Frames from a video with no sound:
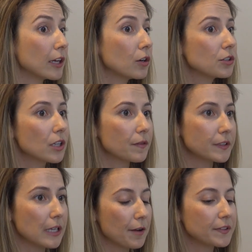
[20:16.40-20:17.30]
and also
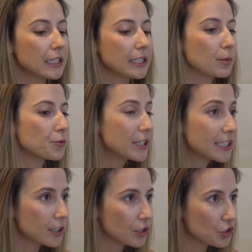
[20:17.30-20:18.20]
I've seen some
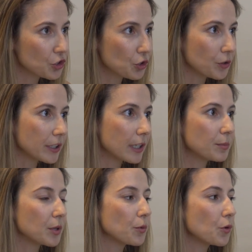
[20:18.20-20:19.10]
research showing
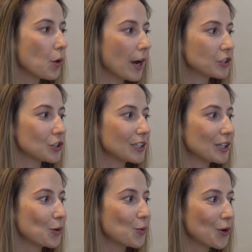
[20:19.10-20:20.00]
that people who
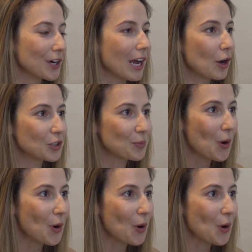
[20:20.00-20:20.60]
actually work out